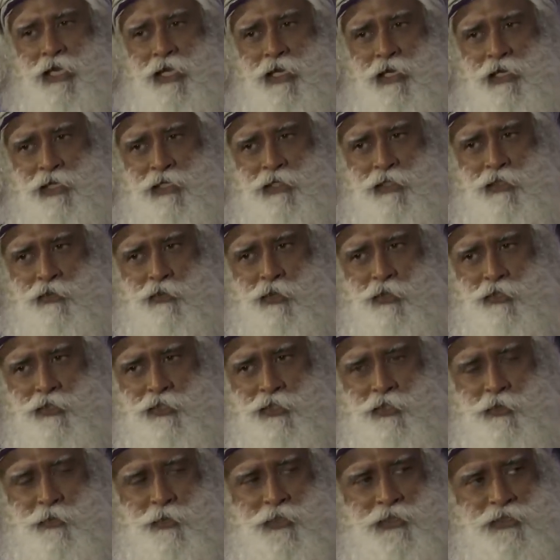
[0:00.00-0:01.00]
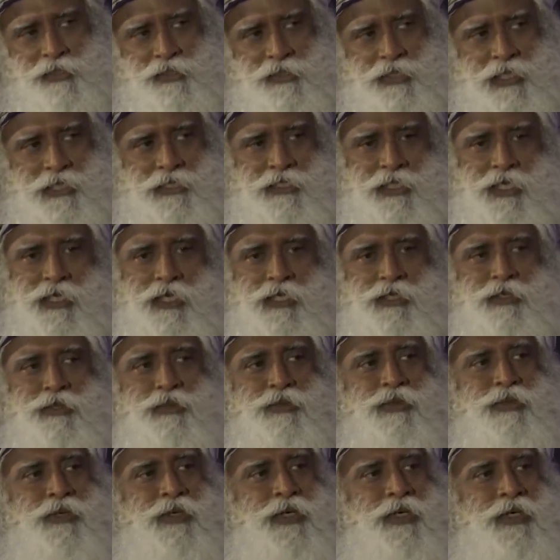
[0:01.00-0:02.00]
handling the consequence. They're telling
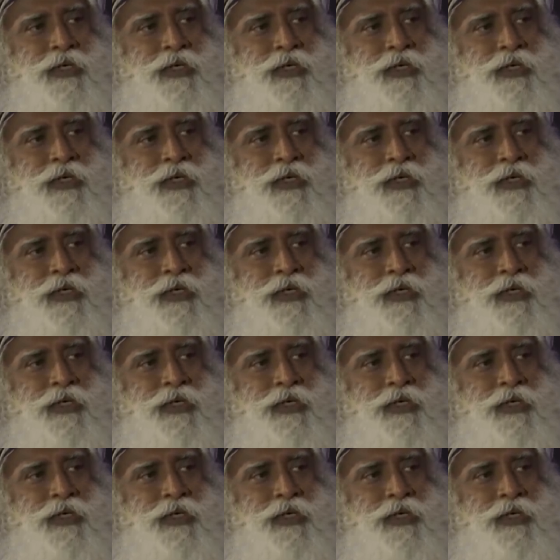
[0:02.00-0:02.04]
you,